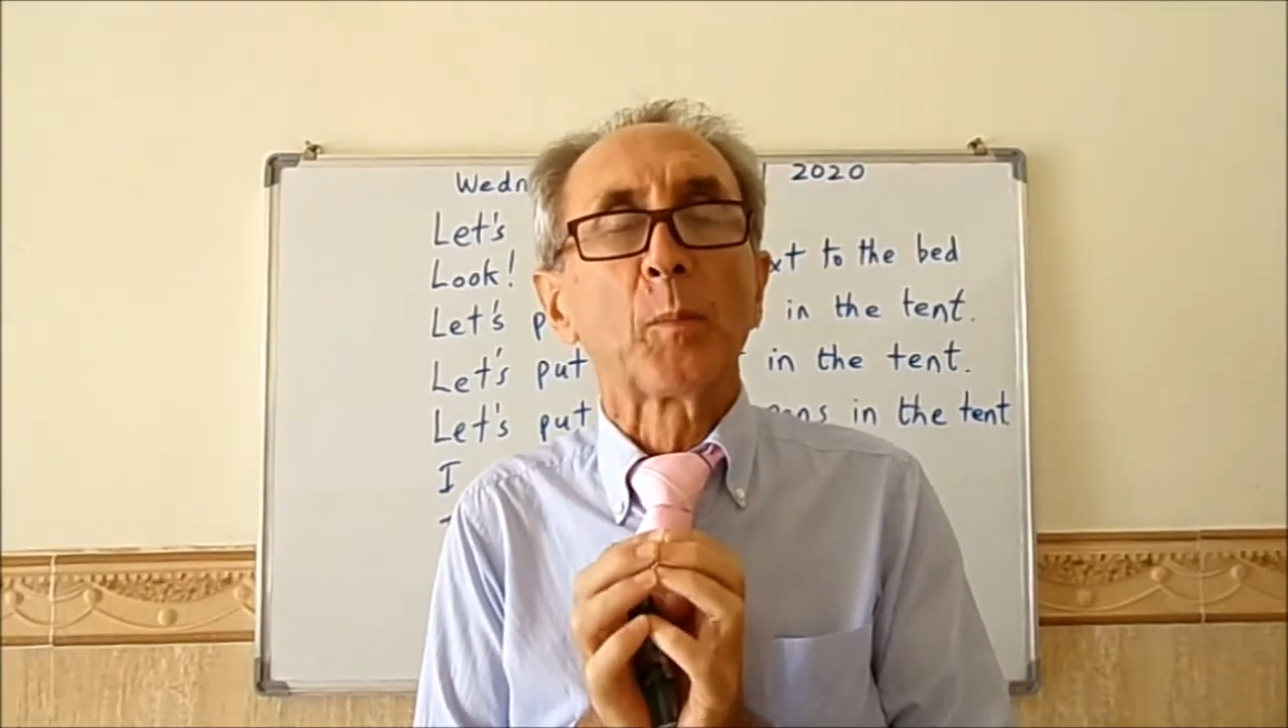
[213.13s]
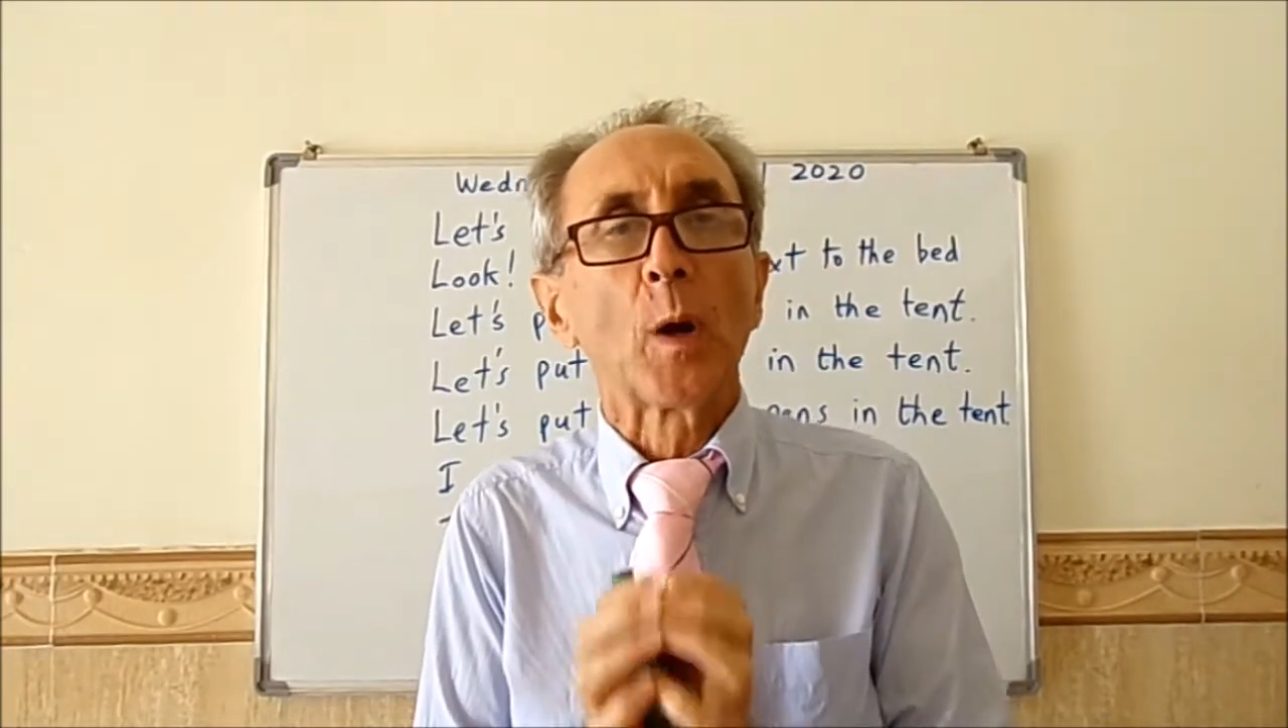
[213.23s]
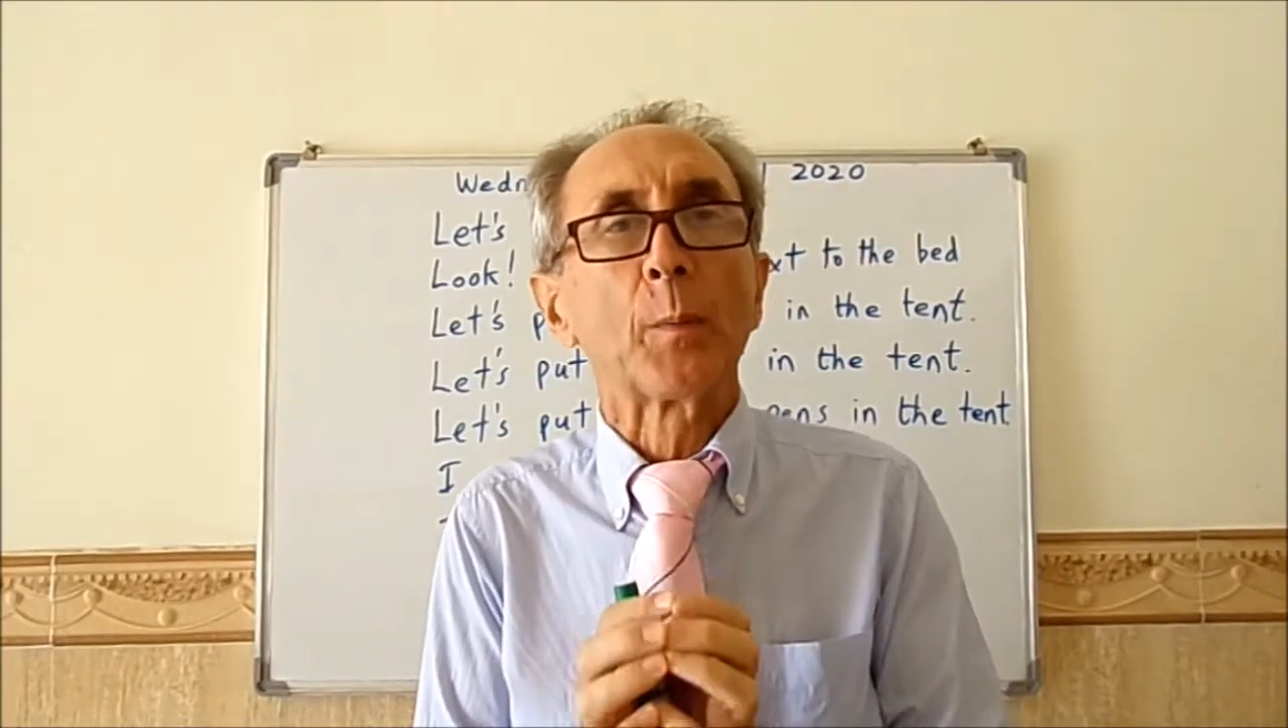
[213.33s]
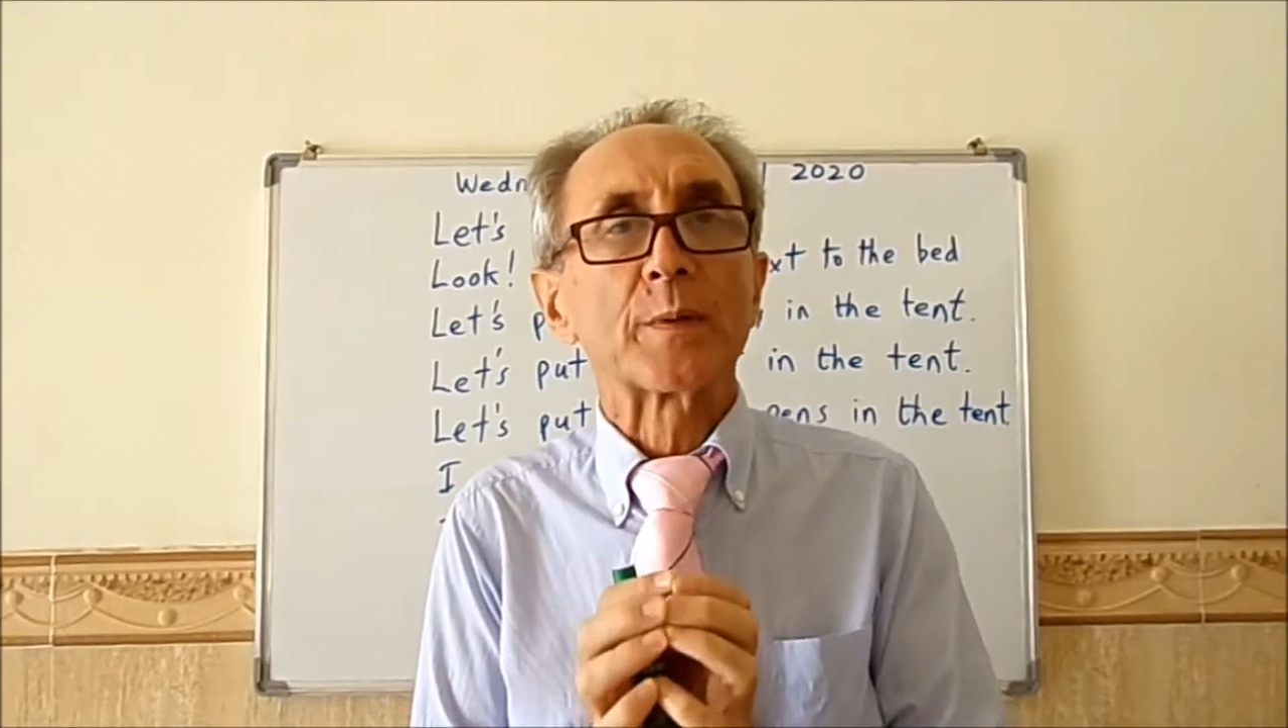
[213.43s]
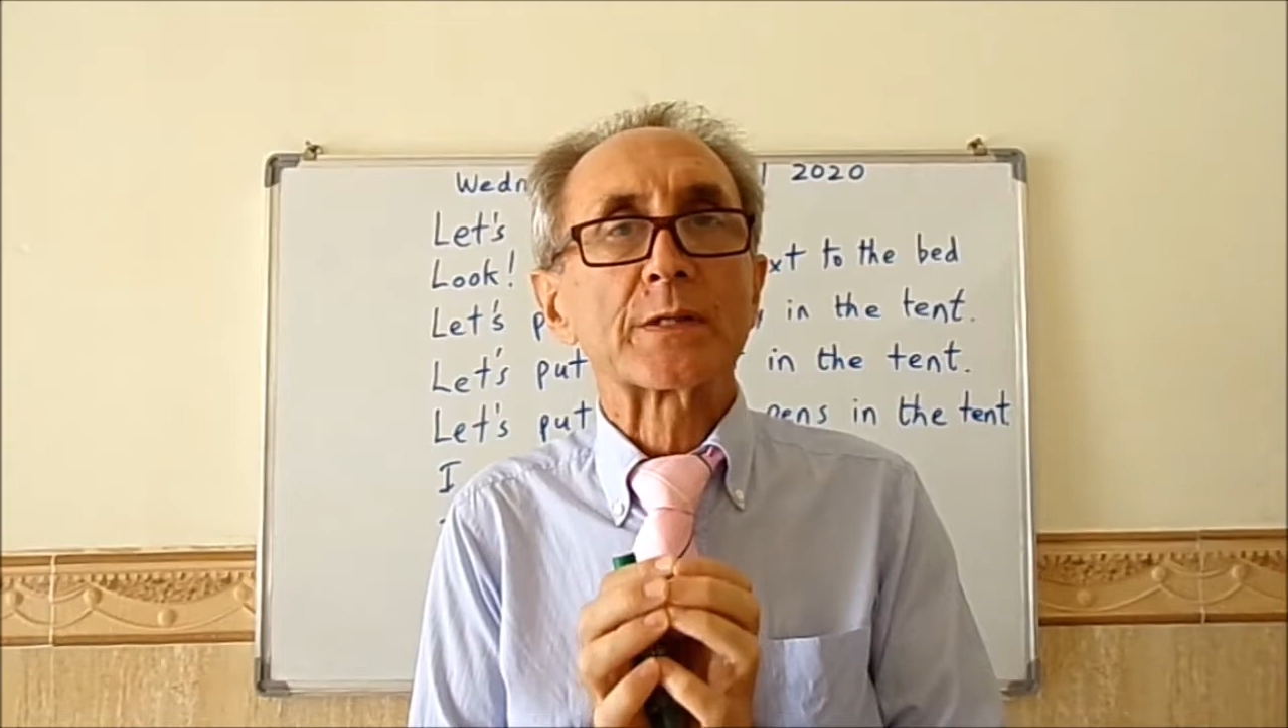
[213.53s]

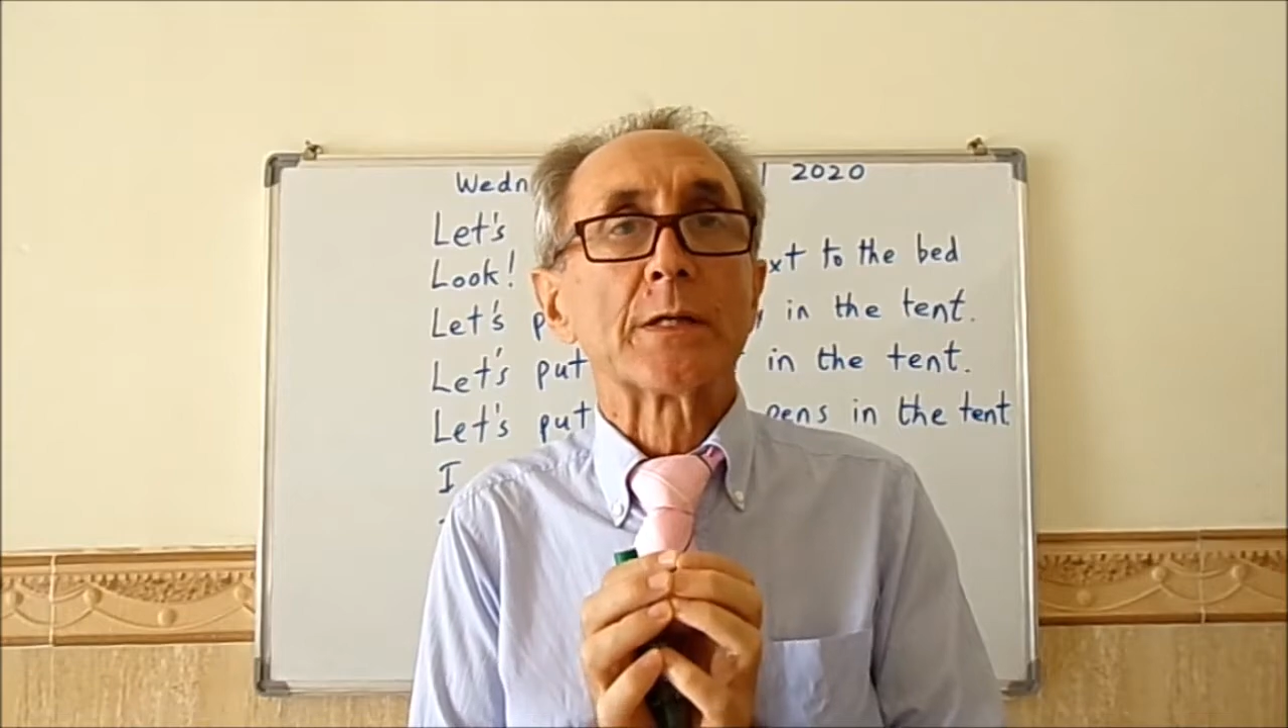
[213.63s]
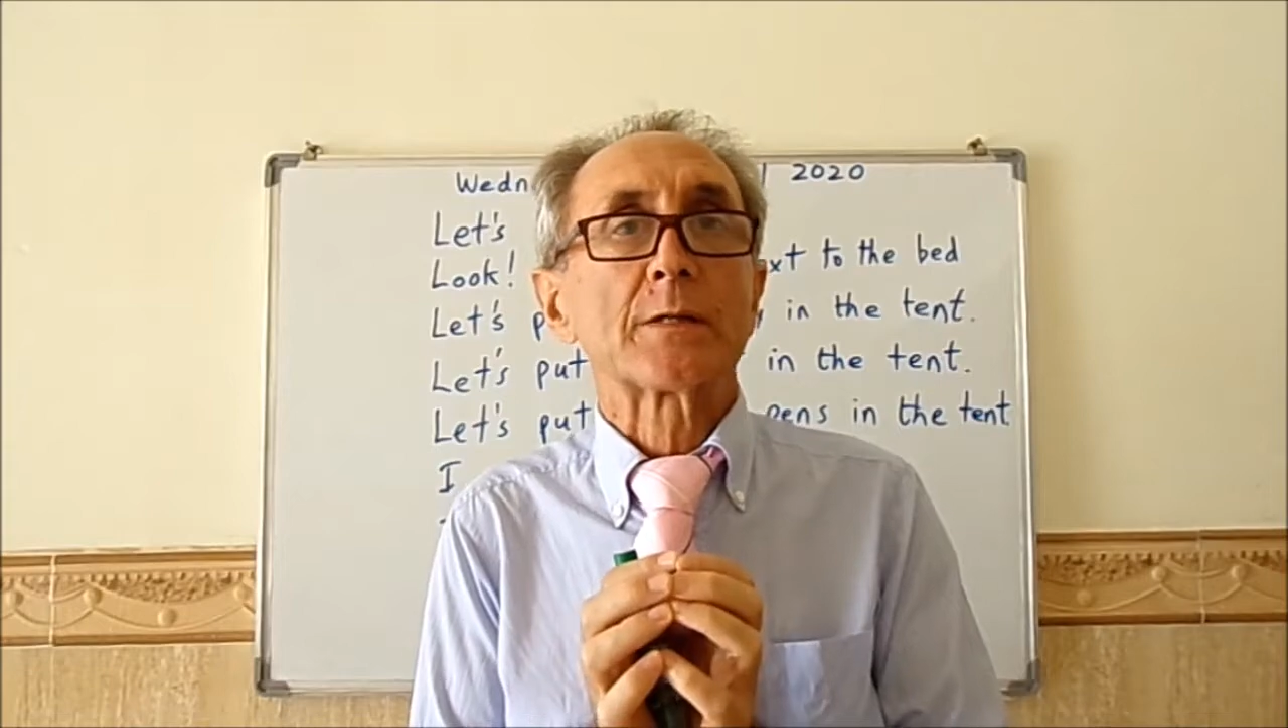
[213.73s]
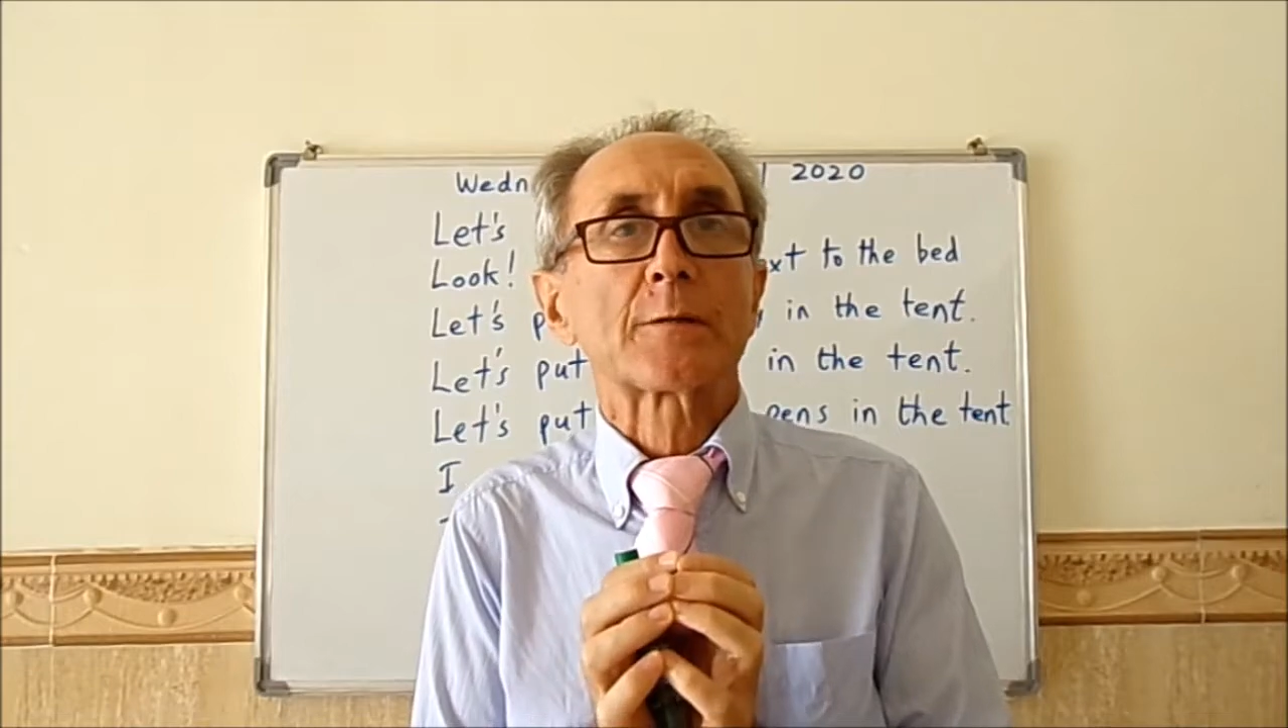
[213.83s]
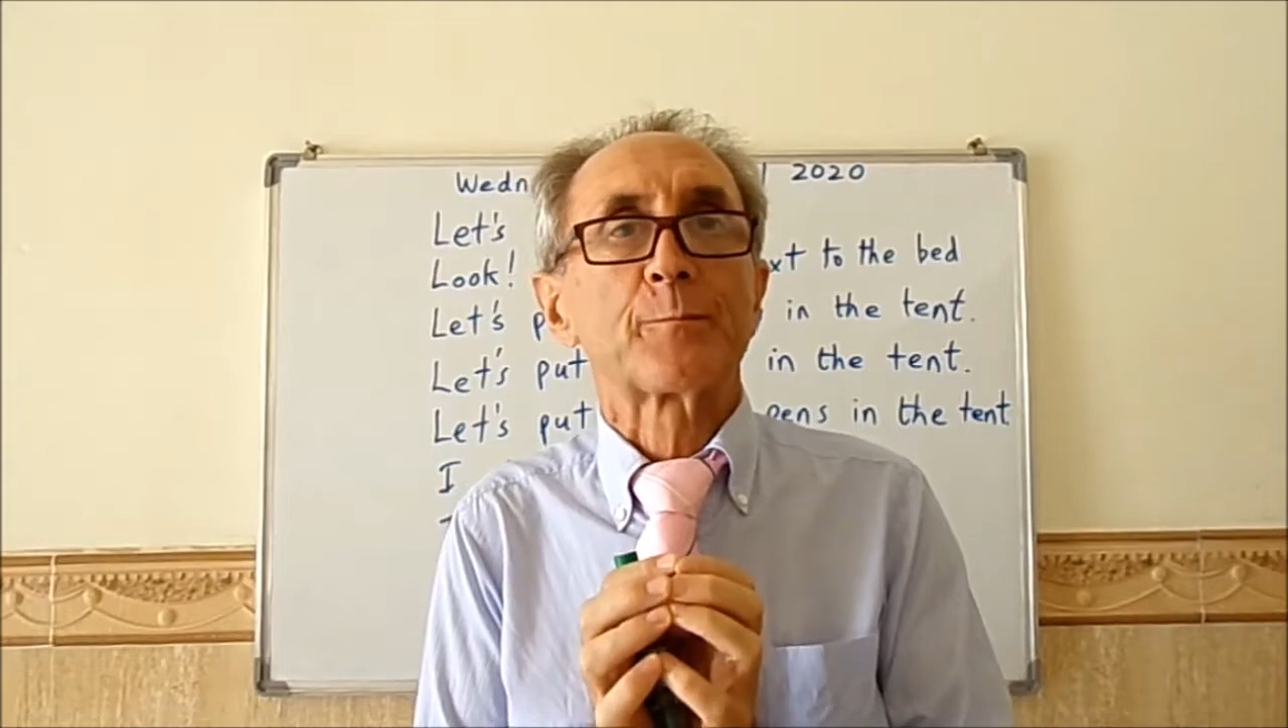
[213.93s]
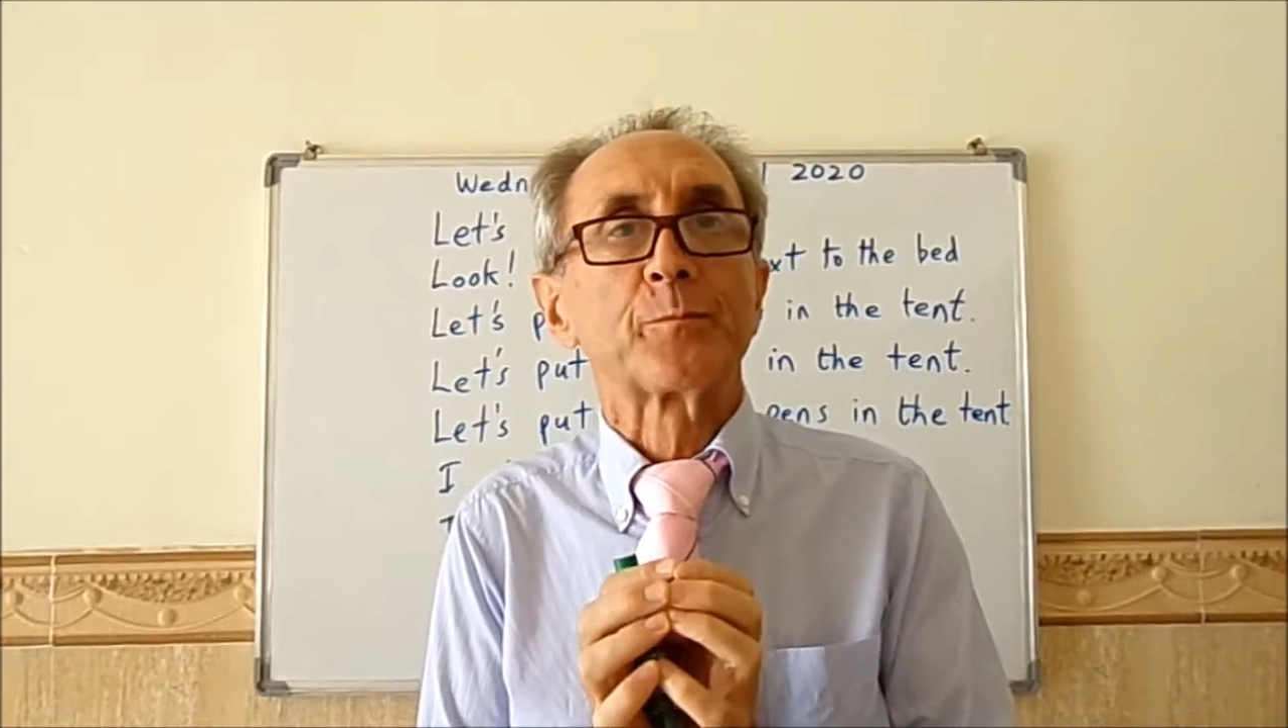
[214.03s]
purposes.